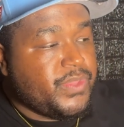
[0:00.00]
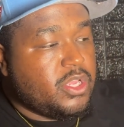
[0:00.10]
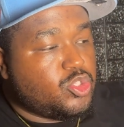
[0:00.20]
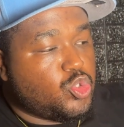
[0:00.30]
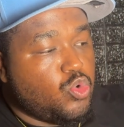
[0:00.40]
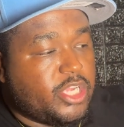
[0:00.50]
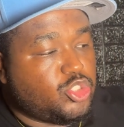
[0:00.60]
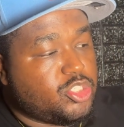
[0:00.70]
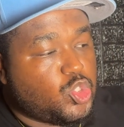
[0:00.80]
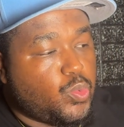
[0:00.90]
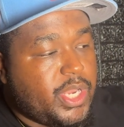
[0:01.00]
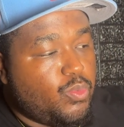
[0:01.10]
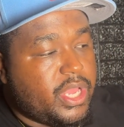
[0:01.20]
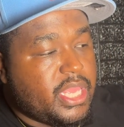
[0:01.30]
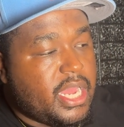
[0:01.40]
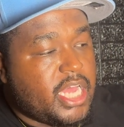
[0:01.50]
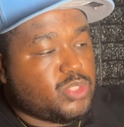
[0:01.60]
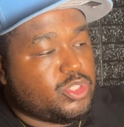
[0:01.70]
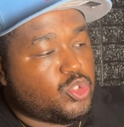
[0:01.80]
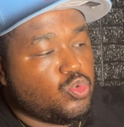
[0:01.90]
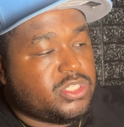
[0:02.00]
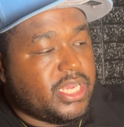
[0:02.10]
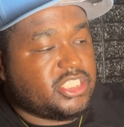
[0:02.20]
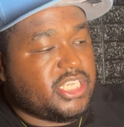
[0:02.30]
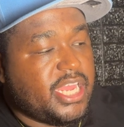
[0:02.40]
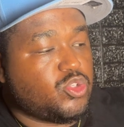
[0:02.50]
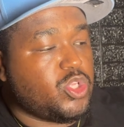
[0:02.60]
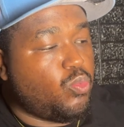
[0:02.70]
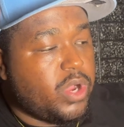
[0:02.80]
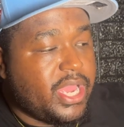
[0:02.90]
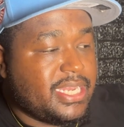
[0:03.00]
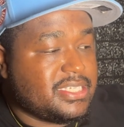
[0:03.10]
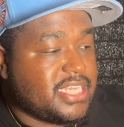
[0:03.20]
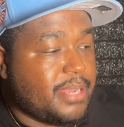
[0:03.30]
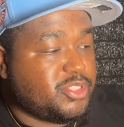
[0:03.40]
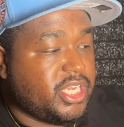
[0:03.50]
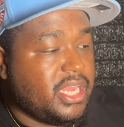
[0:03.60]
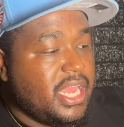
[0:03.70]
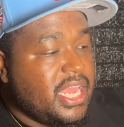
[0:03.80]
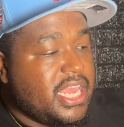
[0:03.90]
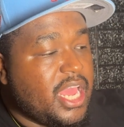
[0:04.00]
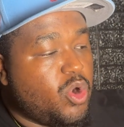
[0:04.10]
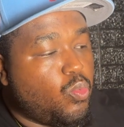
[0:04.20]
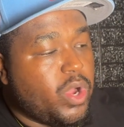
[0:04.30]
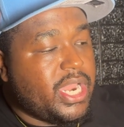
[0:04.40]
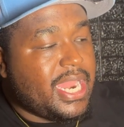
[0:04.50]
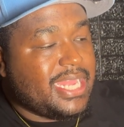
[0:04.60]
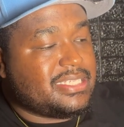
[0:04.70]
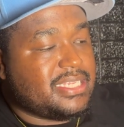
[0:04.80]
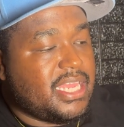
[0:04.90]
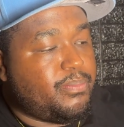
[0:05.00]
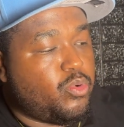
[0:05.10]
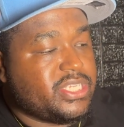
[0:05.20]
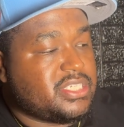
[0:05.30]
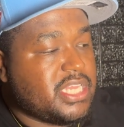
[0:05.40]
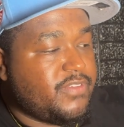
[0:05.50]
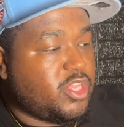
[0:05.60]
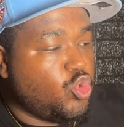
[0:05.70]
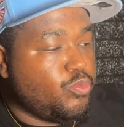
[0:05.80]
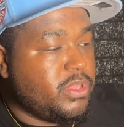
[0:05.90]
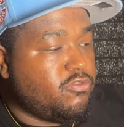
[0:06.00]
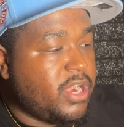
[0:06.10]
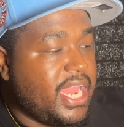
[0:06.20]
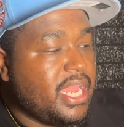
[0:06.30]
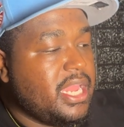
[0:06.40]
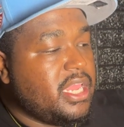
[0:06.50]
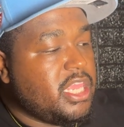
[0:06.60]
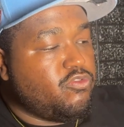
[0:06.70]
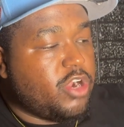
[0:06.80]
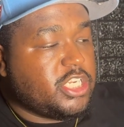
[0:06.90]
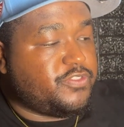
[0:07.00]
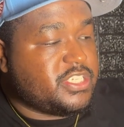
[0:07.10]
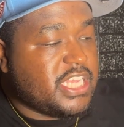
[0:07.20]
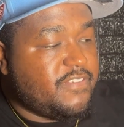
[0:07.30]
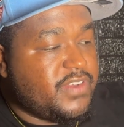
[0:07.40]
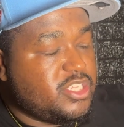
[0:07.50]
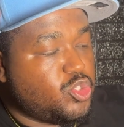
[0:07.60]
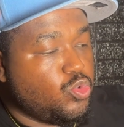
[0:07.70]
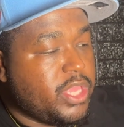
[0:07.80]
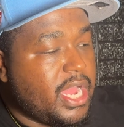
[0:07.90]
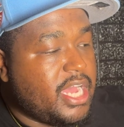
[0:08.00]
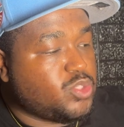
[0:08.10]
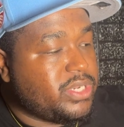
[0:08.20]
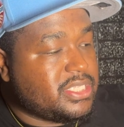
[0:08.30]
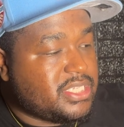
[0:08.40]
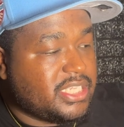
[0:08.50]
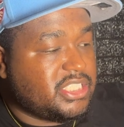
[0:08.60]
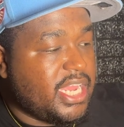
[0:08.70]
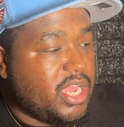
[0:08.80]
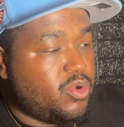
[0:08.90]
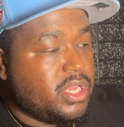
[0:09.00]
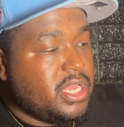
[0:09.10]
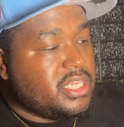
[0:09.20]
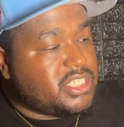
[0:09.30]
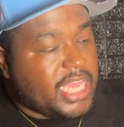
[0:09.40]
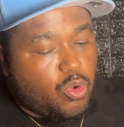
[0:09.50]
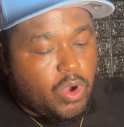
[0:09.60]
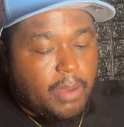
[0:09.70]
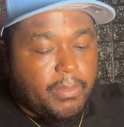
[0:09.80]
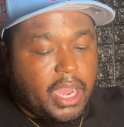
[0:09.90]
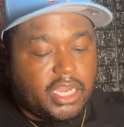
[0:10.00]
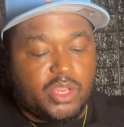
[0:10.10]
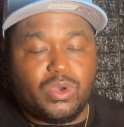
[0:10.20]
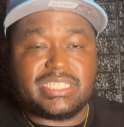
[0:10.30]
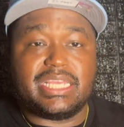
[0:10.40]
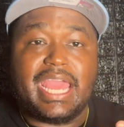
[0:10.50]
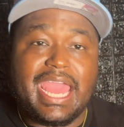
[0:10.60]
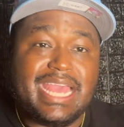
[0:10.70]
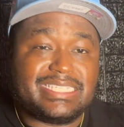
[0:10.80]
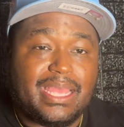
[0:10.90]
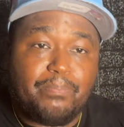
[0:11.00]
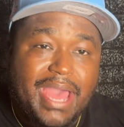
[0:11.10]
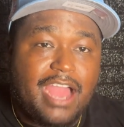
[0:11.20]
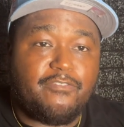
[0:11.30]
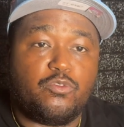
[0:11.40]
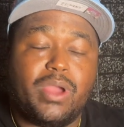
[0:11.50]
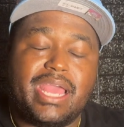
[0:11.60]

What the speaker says: 221 yards with 2 touchdowns and 1 interception. He had a 119.7 QB rate. He rushed for 72 yards with a touchdown. Saquon Barkley wasn't as impactful